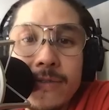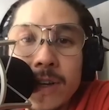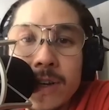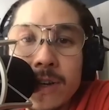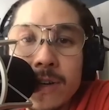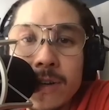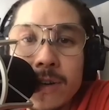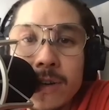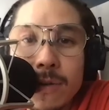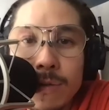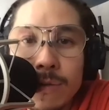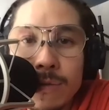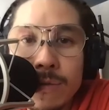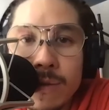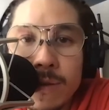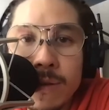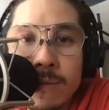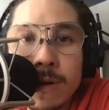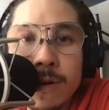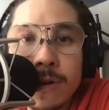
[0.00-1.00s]
you know, going
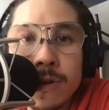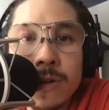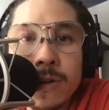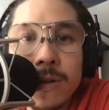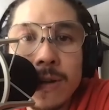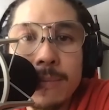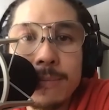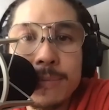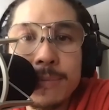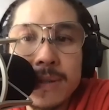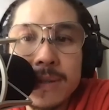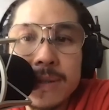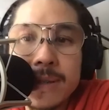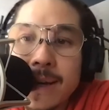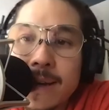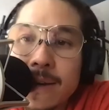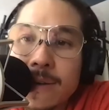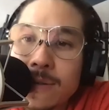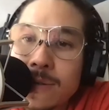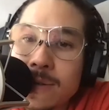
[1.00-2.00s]
through the emotional ups and
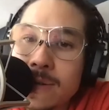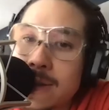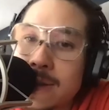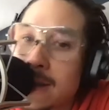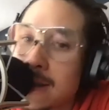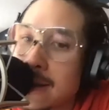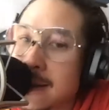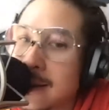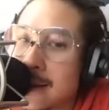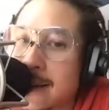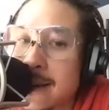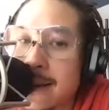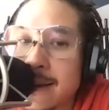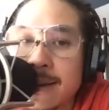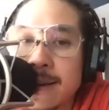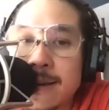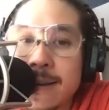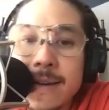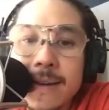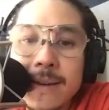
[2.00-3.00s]
downs and
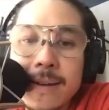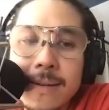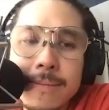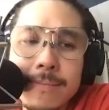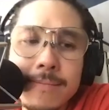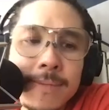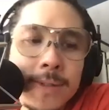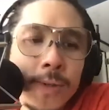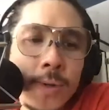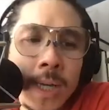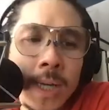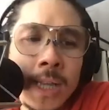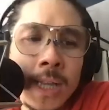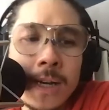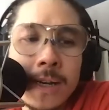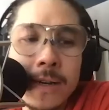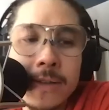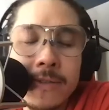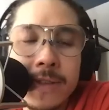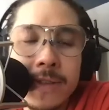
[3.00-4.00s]
and doing a
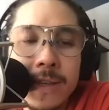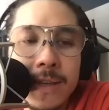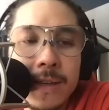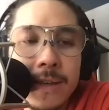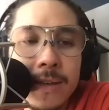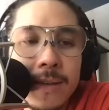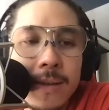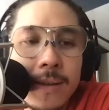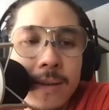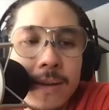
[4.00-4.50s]
lot of the